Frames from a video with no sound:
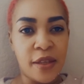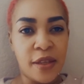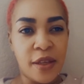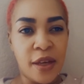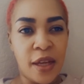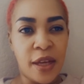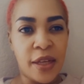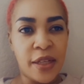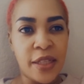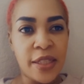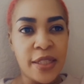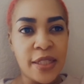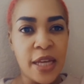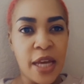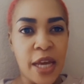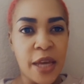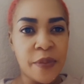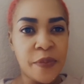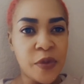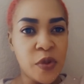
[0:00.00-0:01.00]
A lot of
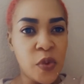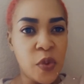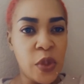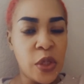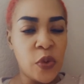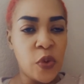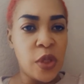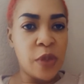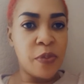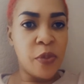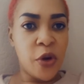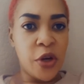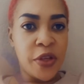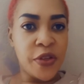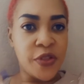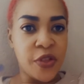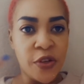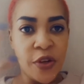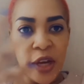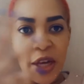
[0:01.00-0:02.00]
times when we
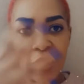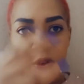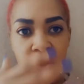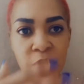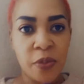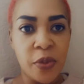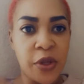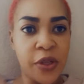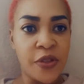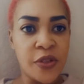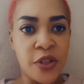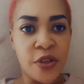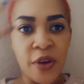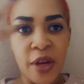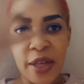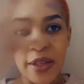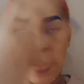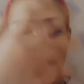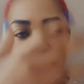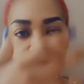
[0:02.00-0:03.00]

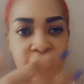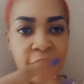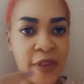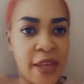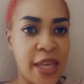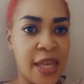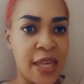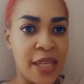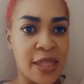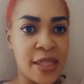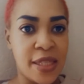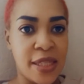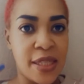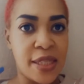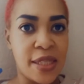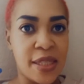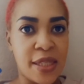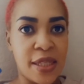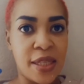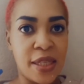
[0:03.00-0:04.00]
moisturize the
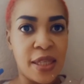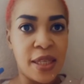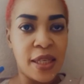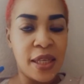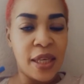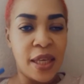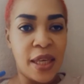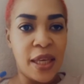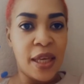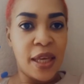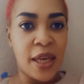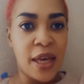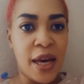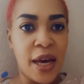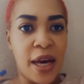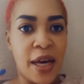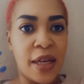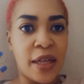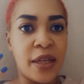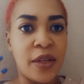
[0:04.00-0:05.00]
face
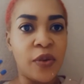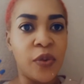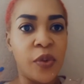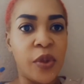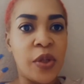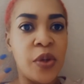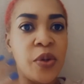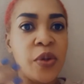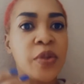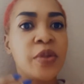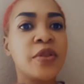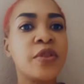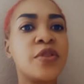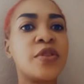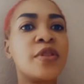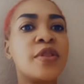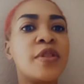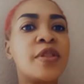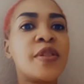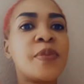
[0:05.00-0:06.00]
and we
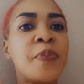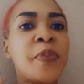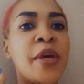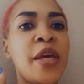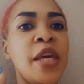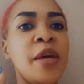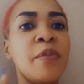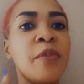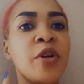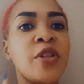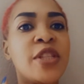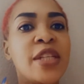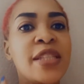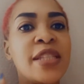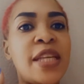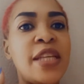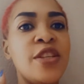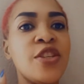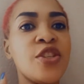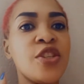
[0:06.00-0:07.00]
don't pay much
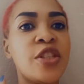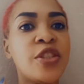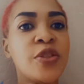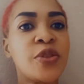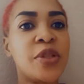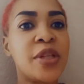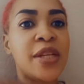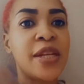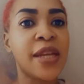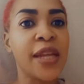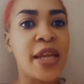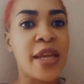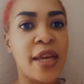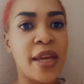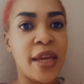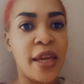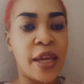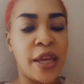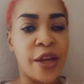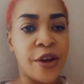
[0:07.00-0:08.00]
attention to the
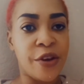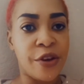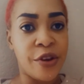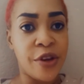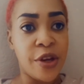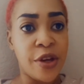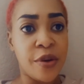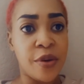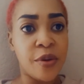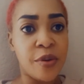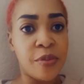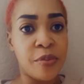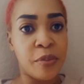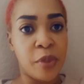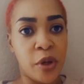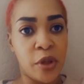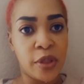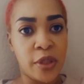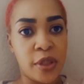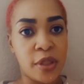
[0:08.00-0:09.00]
neck area,
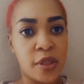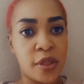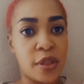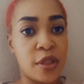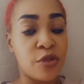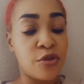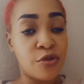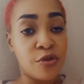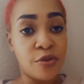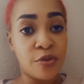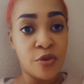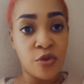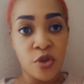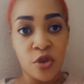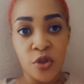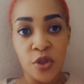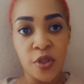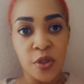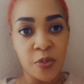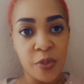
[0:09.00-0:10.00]
but
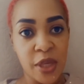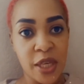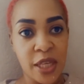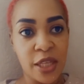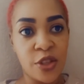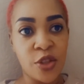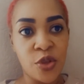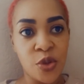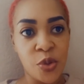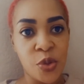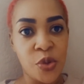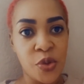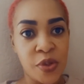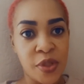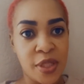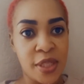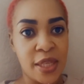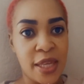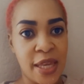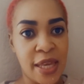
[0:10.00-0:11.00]
trust me, it
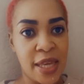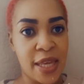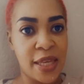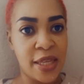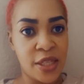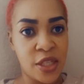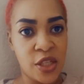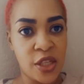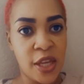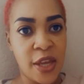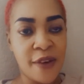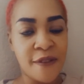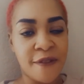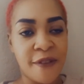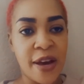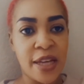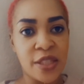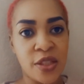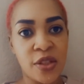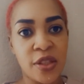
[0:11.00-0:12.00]
shows age
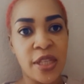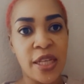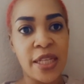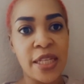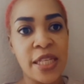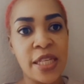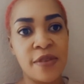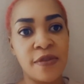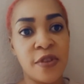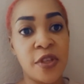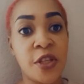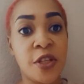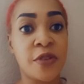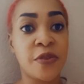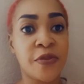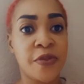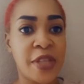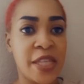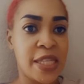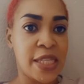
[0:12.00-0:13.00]
faster than even your
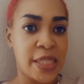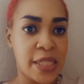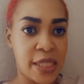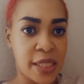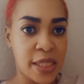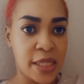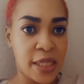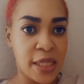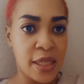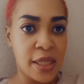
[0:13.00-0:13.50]
face,